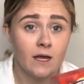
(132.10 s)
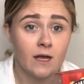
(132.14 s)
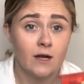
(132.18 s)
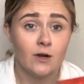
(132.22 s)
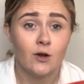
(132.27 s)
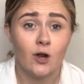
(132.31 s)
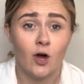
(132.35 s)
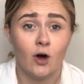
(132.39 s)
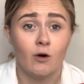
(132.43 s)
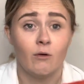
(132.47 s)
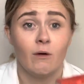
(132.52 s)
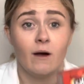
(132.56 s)

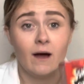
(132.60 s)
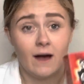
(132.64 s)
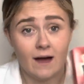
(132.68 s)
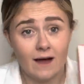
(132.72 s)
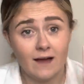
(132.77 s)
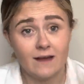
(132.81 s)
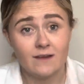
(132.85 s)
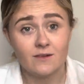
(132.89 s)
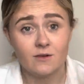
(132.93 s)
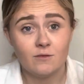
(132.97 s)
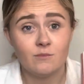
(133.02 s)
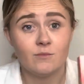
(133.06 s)
No,
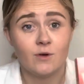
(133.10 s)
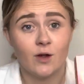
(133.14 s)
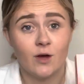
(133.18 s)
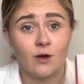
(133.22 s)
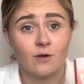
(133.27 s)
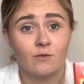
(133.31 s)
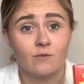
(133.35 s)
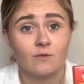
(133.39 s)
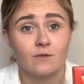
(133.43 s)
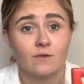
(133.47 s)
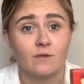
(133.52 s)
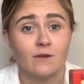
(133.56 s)
I don't
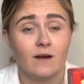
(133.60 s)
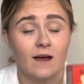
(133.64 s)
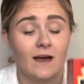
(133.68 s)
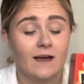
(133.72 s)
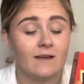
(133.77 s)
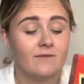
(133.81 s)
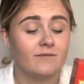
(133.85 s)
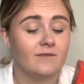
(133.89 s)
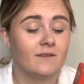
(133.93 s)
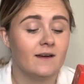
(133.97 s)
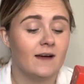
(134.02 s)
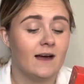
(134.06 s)
know.
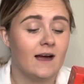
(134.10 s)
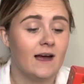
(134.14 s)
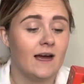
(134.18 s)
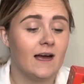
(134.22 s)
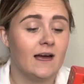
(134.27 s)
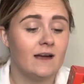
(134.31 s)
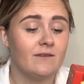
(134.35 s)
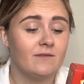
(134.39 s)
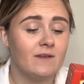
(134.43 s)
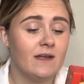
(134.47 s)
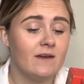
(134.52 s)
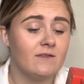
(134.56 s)

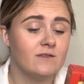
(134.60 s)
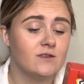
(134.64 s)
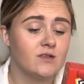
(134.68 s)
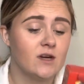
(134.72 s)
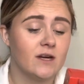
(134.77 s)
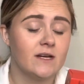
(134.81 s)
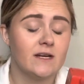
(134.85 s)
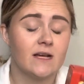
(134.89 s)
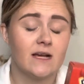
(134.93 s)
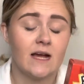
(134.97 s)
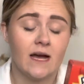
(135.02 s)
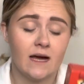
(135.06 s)
I've never
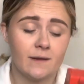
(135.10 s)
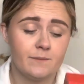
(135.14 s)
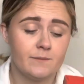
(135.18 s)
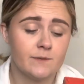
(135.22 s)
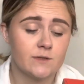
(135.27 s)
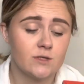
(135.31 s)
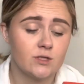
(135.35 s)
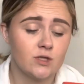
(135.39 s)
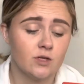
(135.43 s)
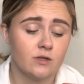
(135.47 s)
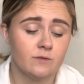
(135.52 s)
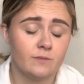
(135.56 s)
tried a cuppa
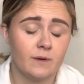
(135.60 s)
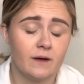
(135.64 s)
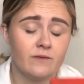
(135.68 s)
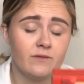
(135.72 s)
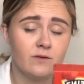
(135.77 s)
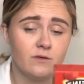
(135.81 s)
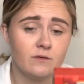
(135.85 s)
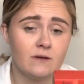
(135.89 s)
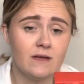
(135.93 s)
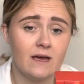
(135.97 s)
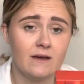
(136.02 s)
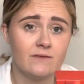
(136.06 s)
soup. I've
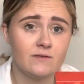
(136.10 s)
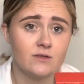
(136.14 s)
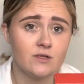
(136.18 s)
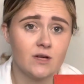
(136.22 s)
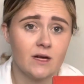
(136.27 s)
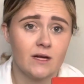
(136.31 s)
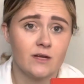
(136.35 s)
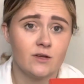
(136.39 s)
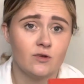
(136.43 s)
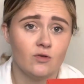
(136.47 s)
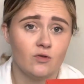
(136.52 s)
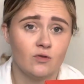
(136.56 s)
only ever
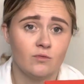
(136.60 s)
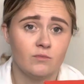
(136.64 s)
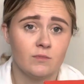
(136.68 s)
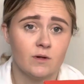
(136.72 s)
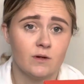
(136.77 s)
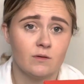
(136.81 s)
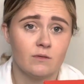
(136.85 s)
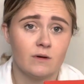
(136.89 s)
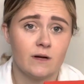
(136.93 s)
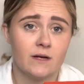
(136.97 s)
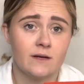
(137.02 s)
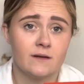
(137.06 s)
tried
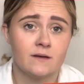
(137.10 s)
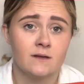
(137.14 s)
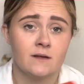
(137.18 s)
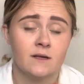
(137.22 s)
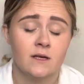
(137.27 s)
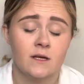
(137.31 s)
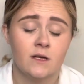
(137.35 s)
normal one.